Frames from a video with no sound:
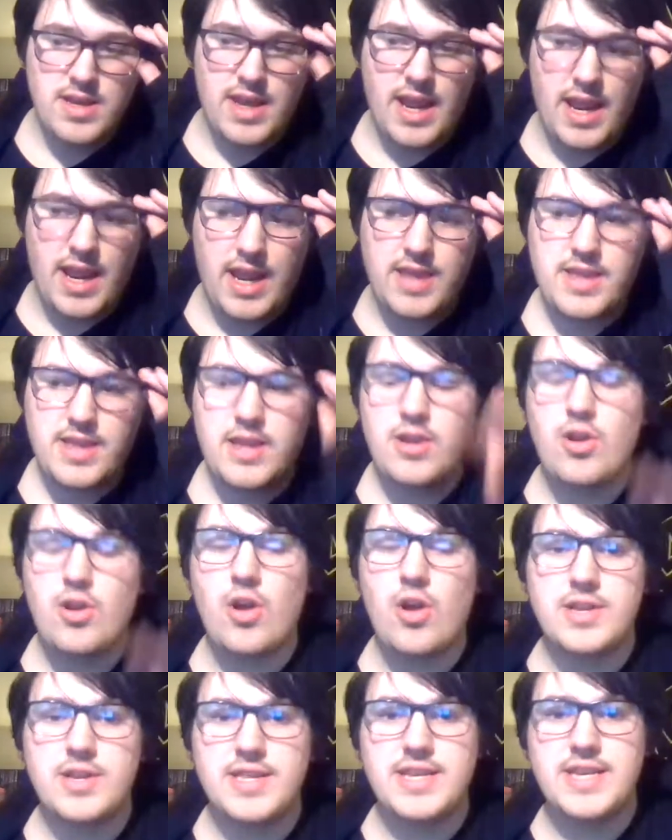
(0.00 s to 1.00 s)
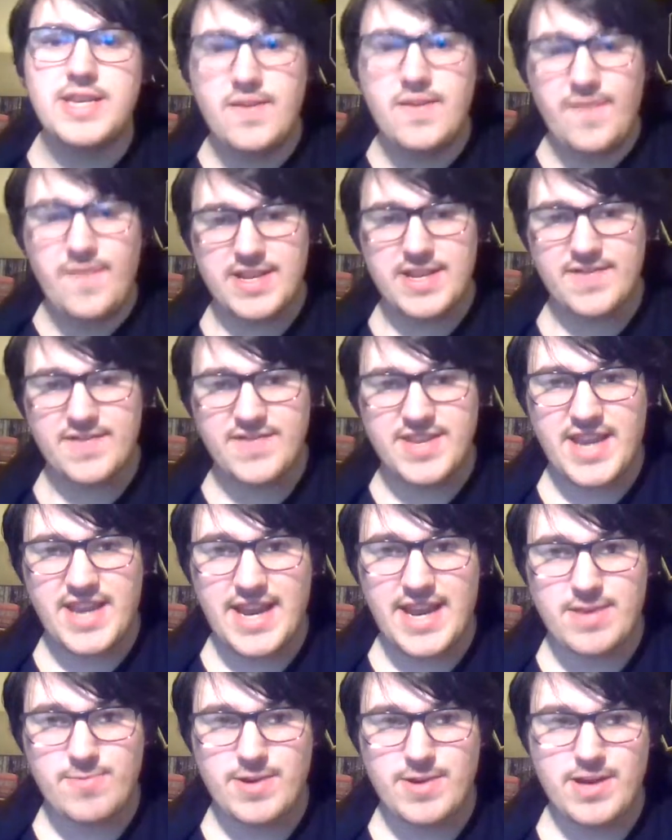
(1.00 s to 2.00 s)
And then you go to the defensive
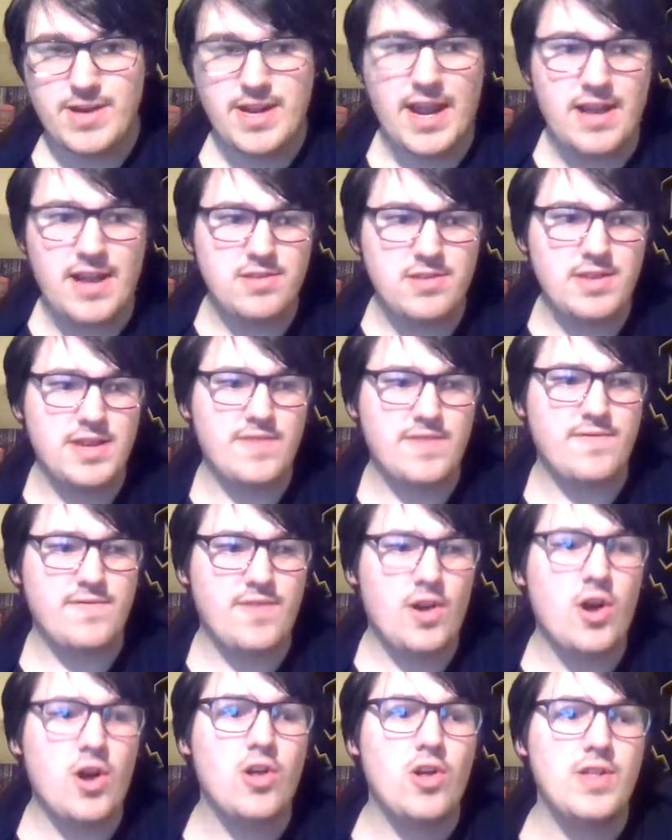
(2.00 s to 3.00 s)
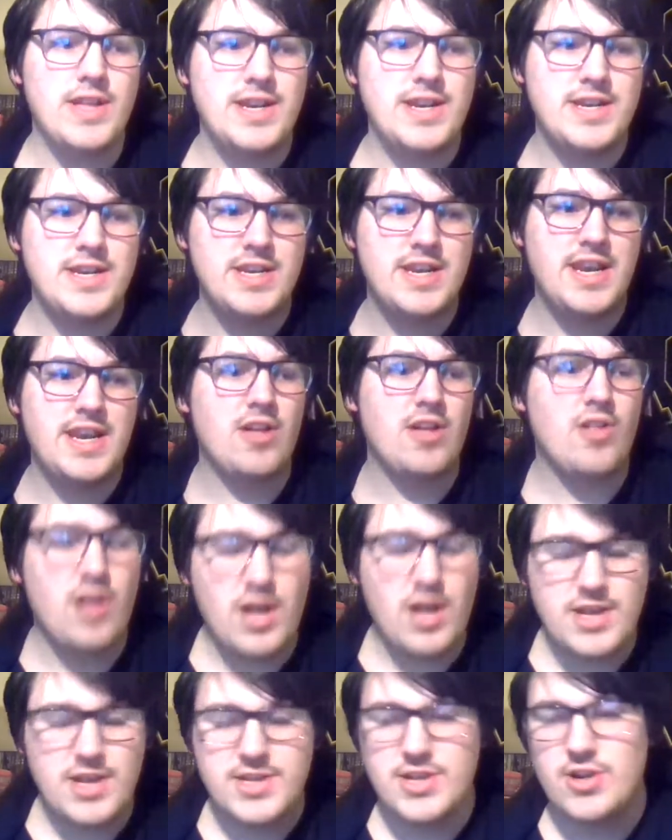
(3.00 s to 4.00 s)
side where you got Linval and Danielle
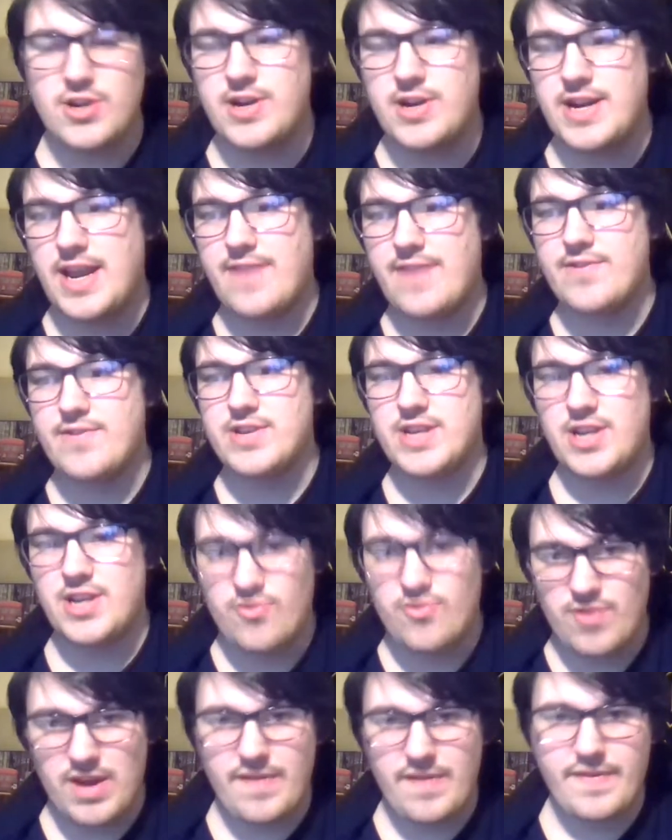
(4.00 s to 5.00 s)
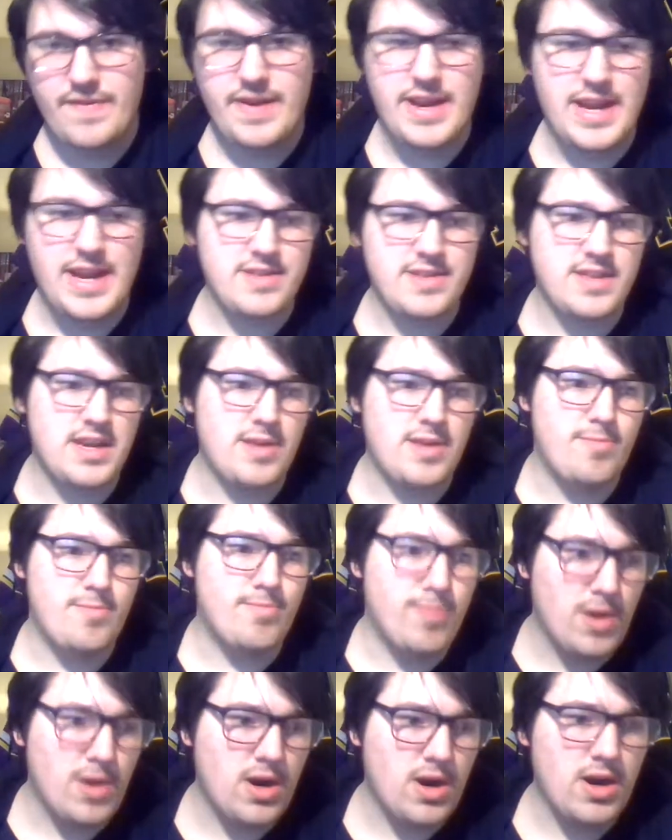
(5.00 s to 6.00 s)
Hunter and Everson Griffin, Anthony
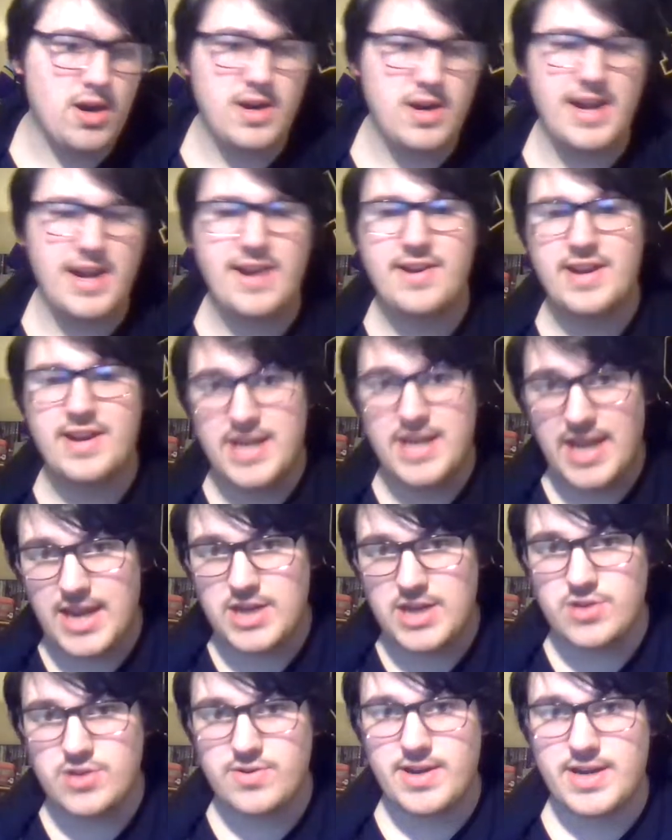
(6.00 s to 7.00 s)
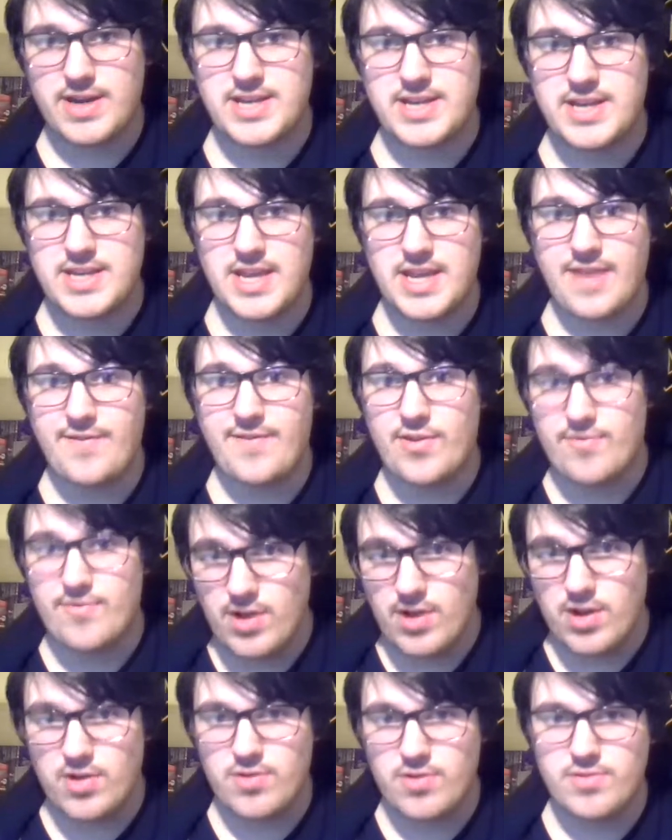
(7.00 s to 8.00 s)
Barr, Eric Kendricks, Xavier
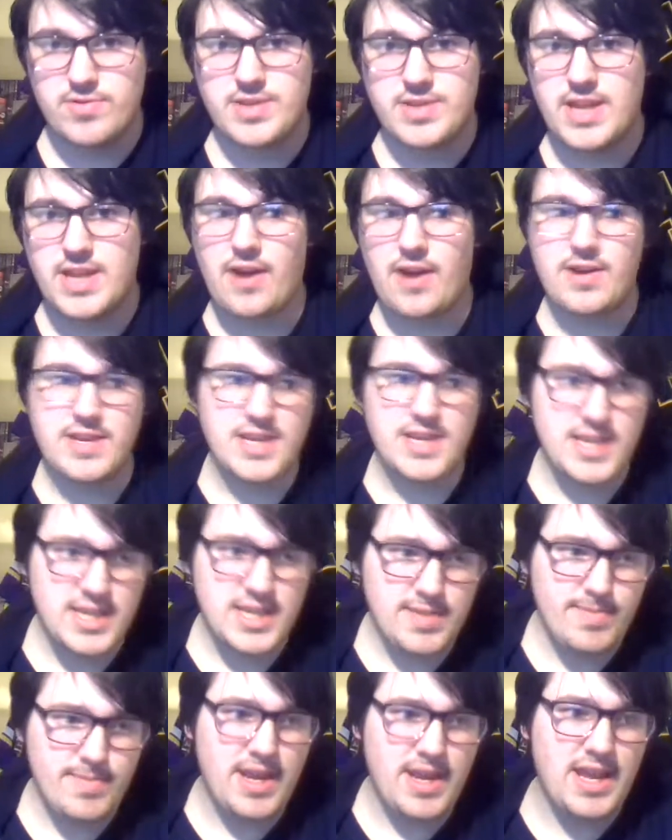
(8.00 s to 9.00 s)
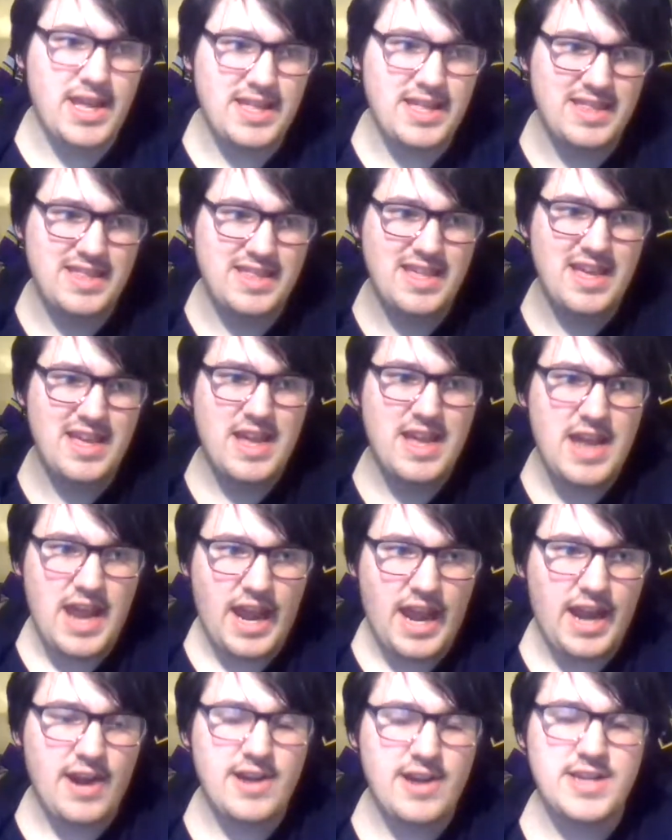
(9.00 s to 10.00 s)
Rhodes, Harrison Smith,
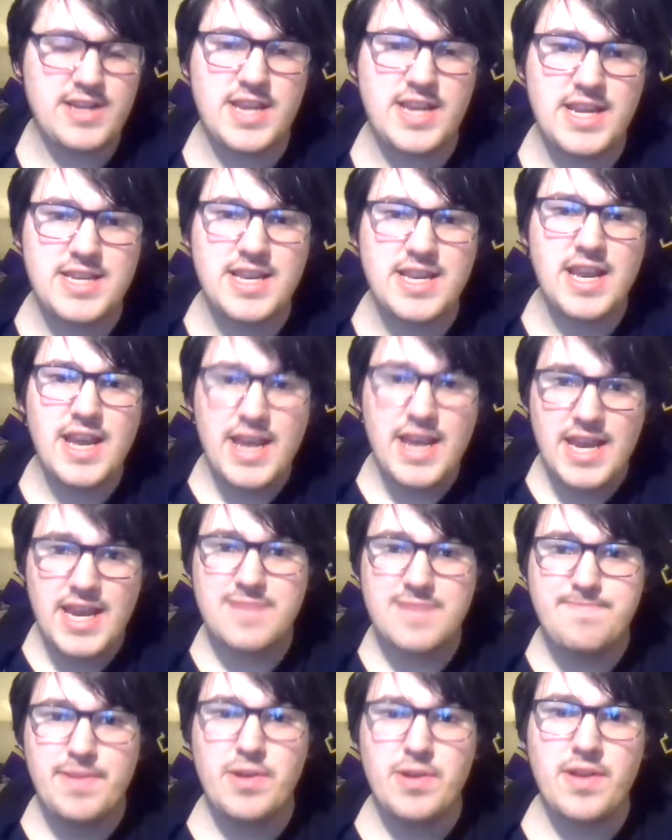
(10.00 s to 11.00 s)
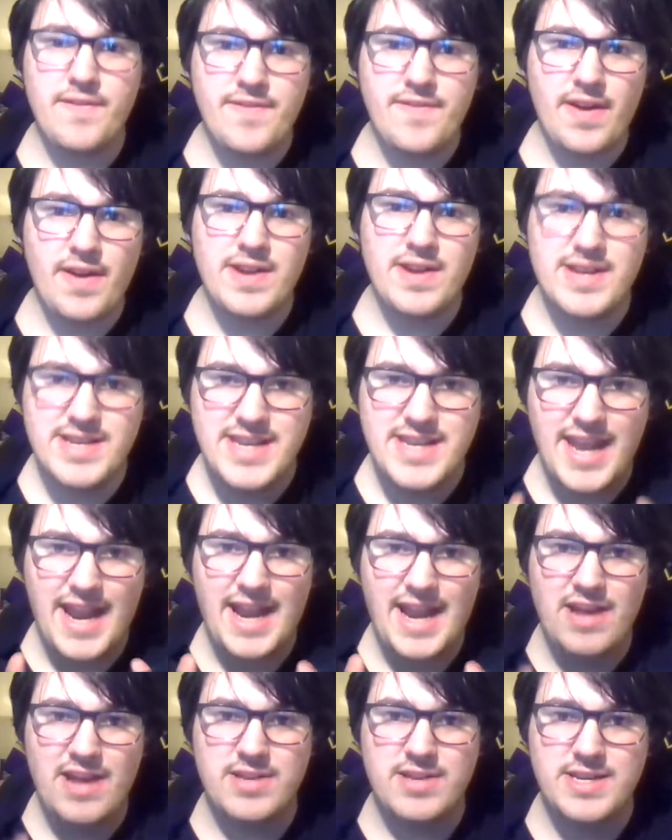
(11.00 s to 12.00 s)
Harris. He's built a very
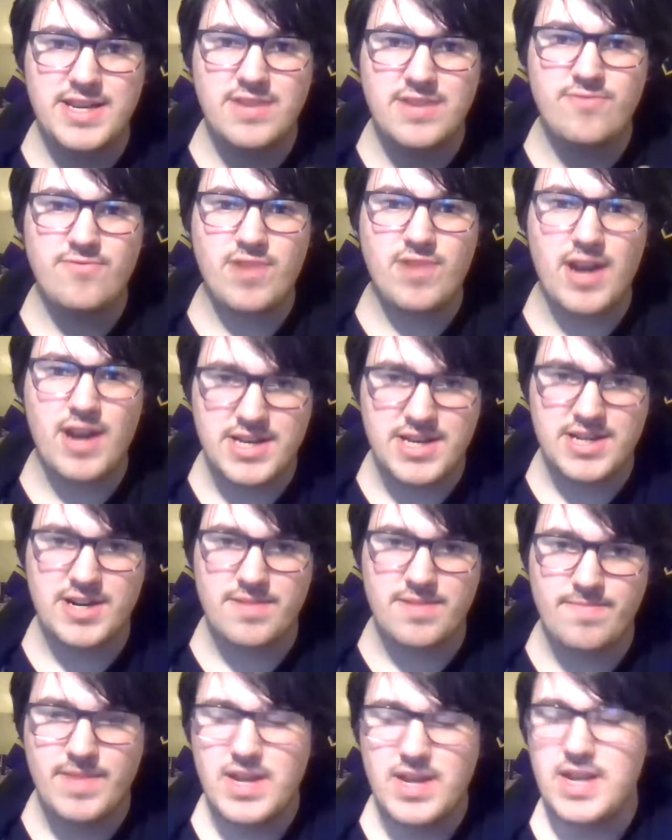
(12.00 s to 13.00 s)
talented roster.